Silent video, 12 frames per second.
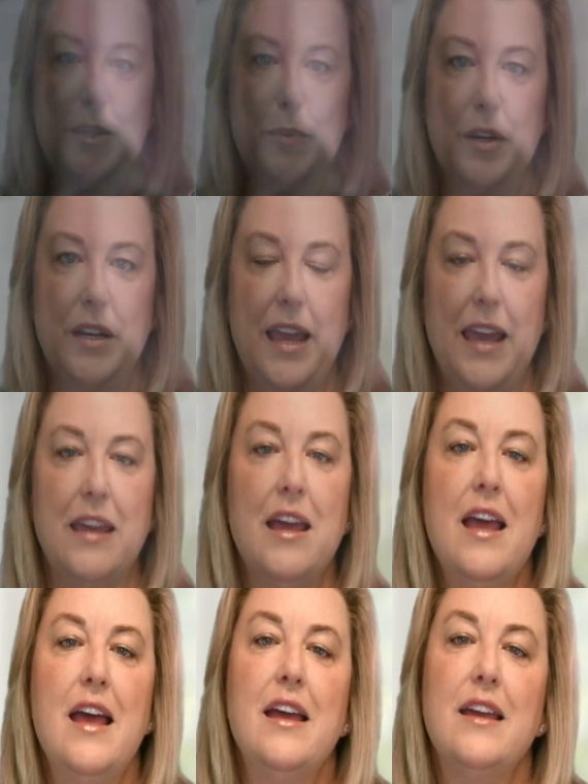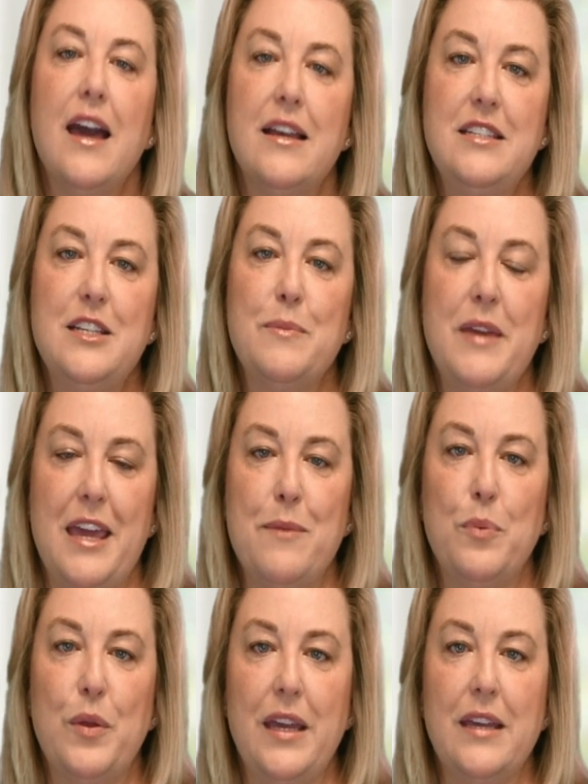to put a custom game
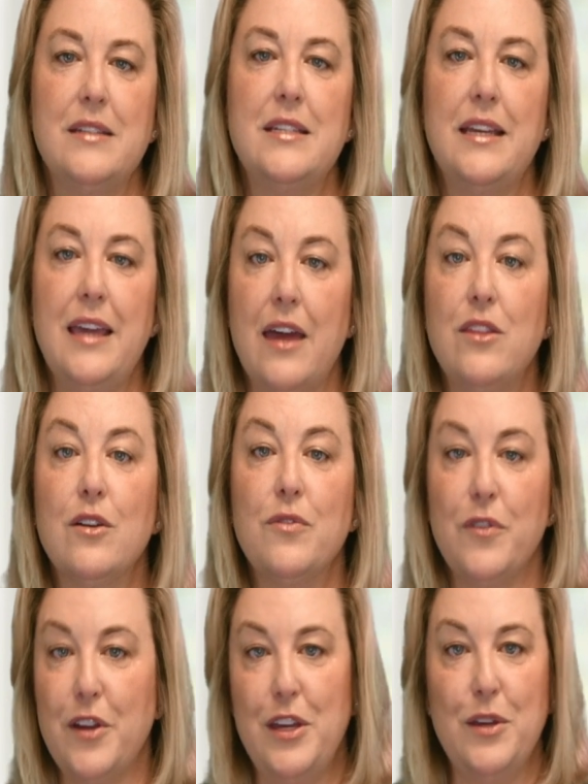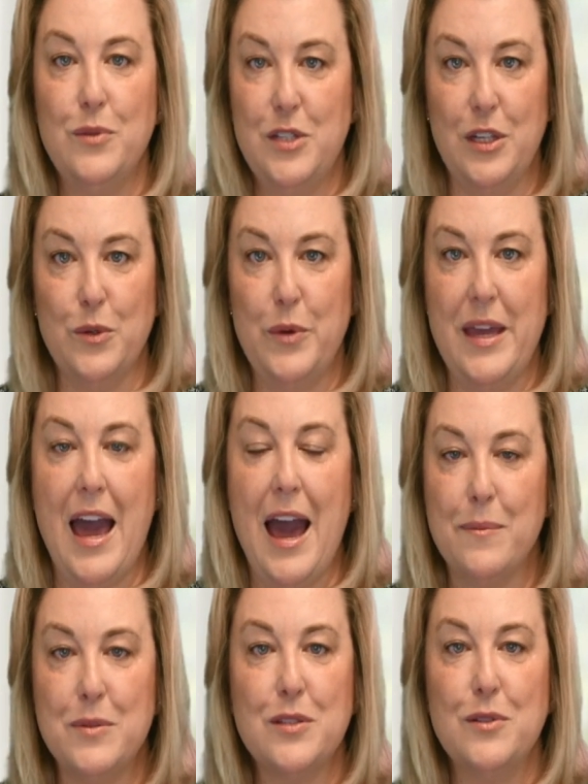plan together for you too. We
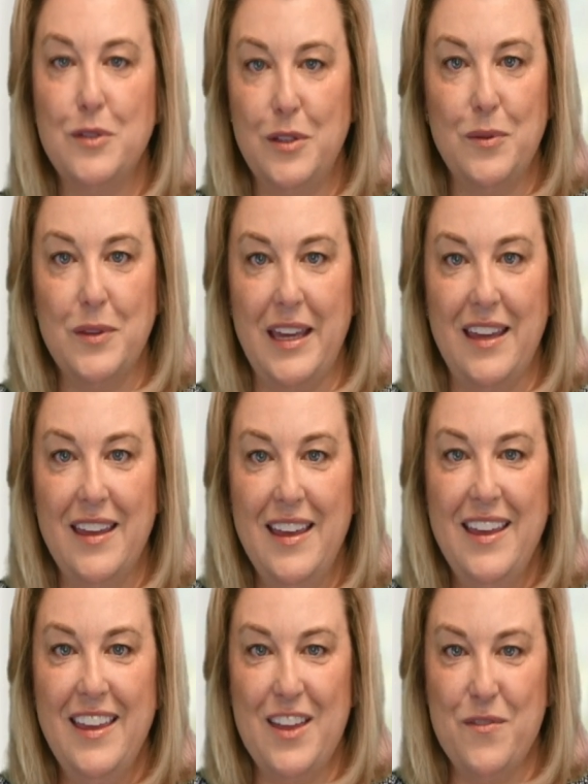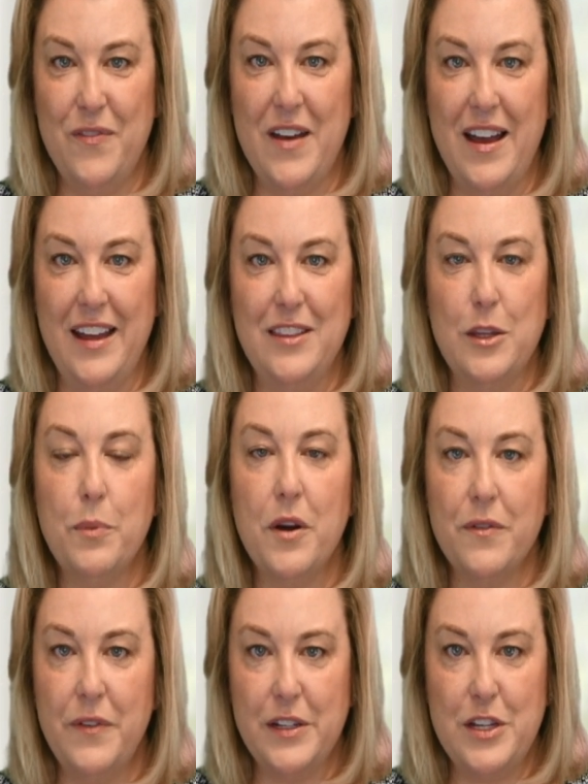absolutely can find the
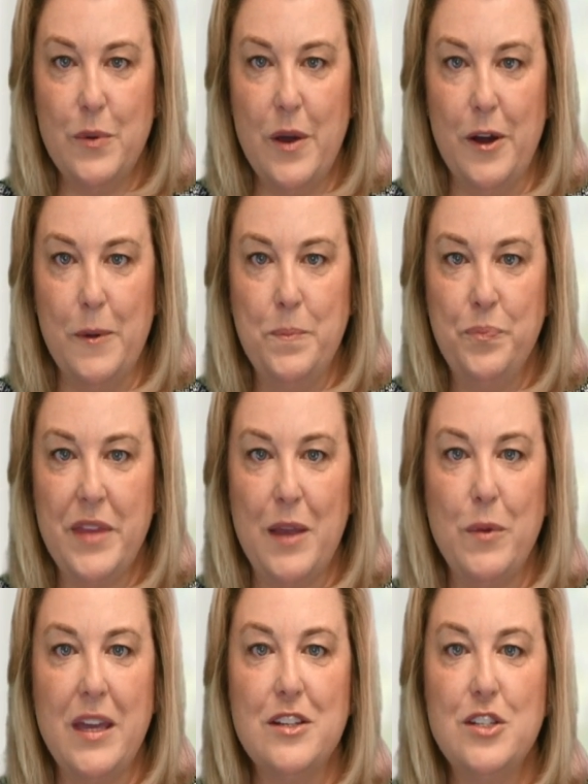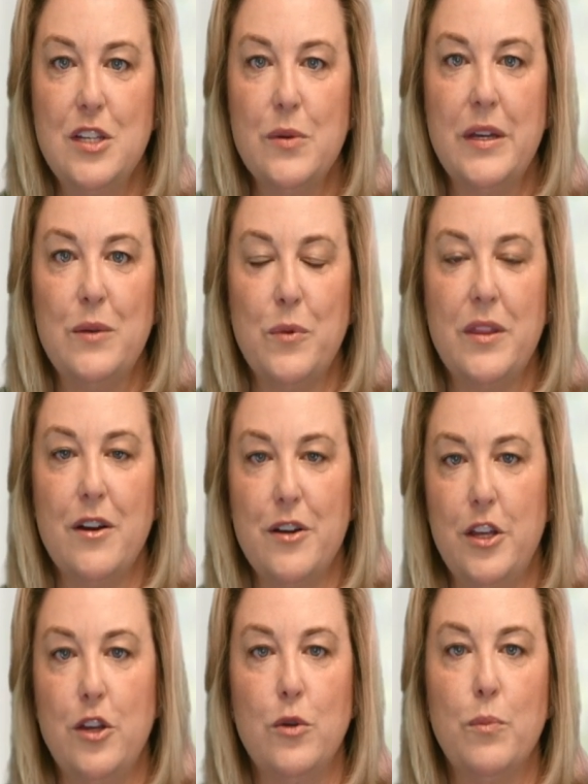perfect new home, and we can do it with our
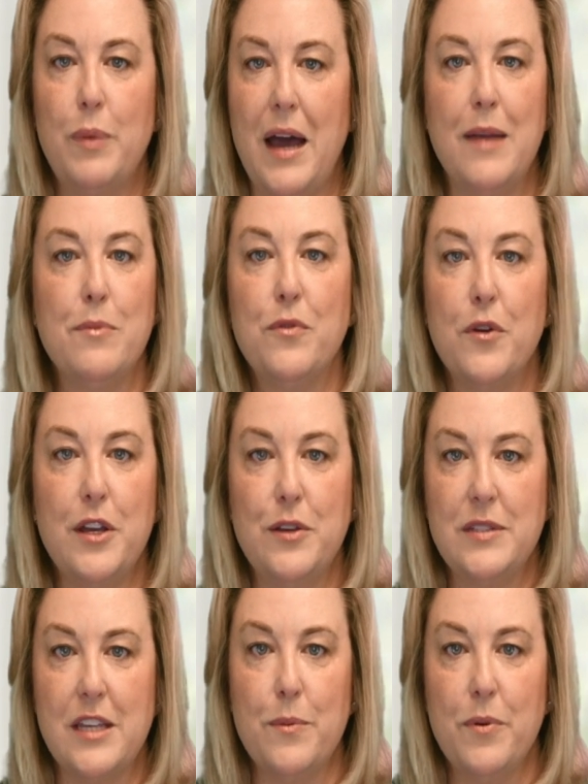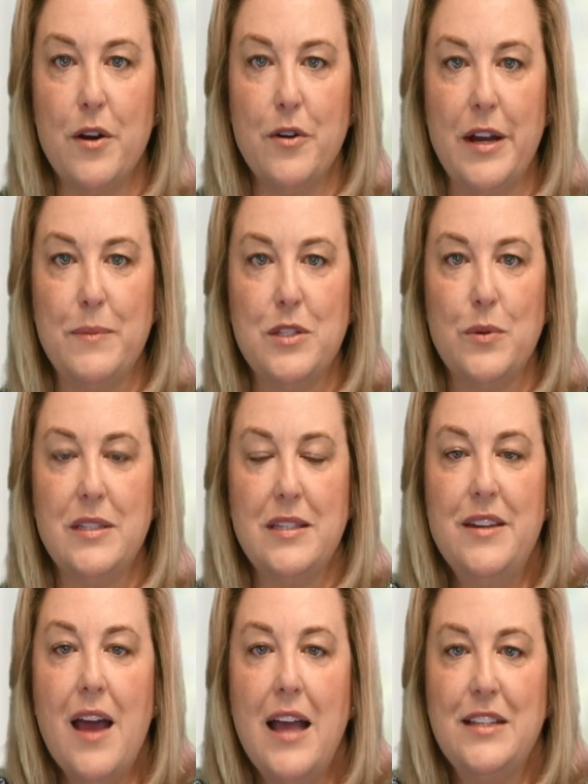new buy before you sell program, so it's
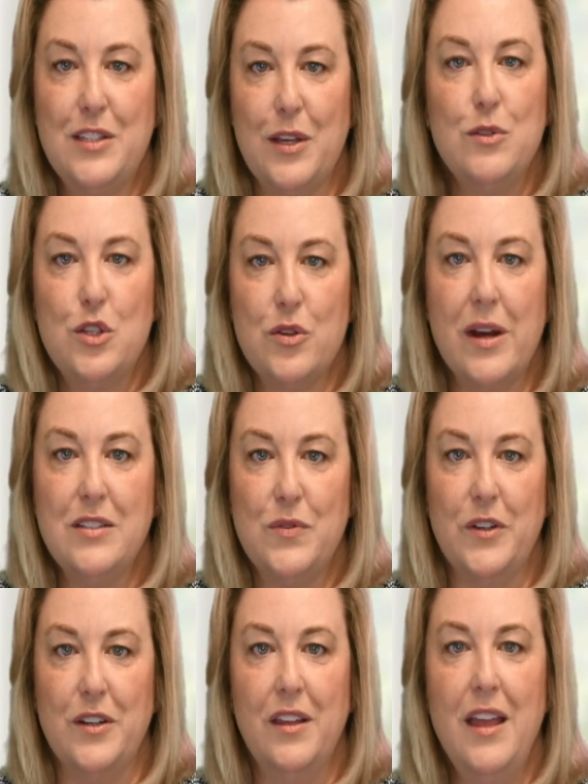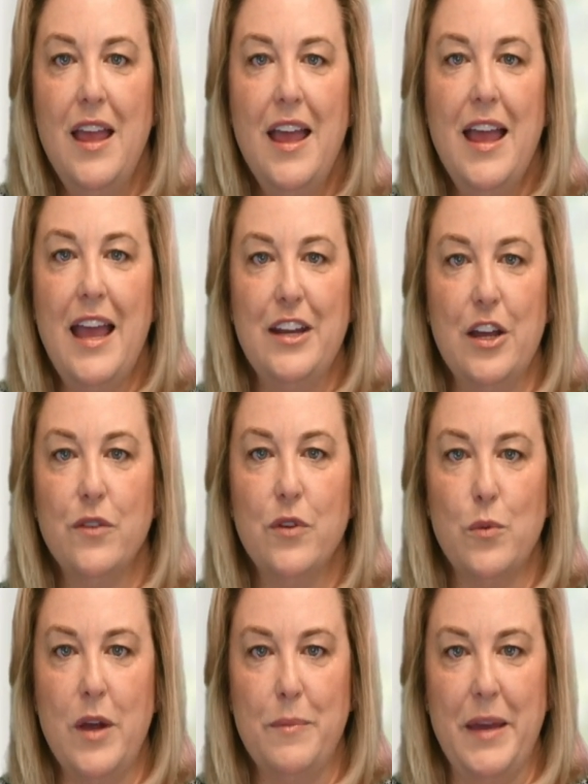not so stressful and
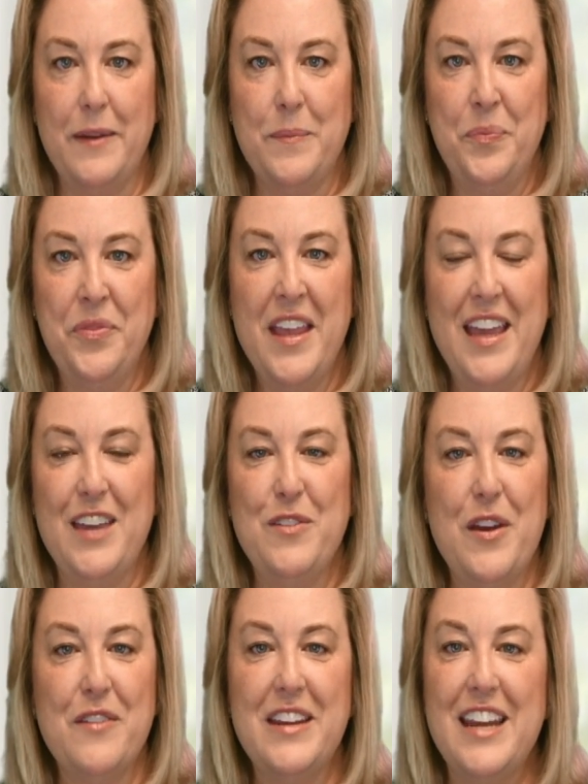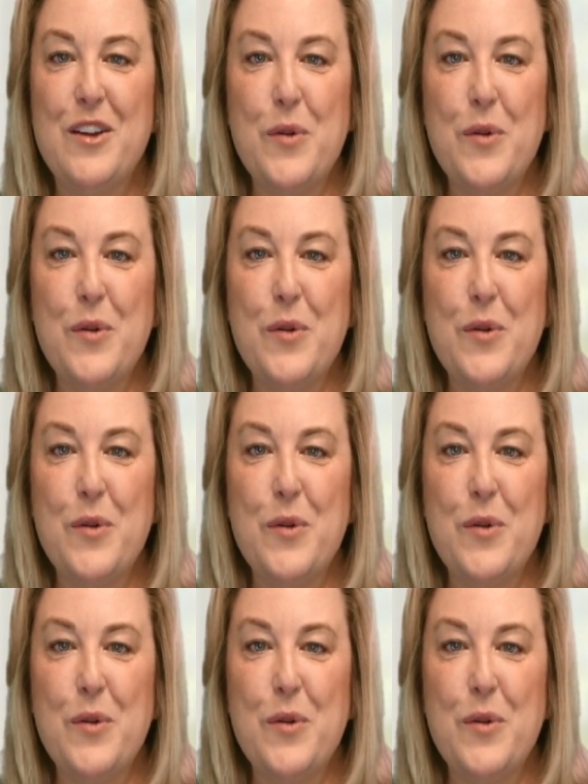overwhelming. If you have any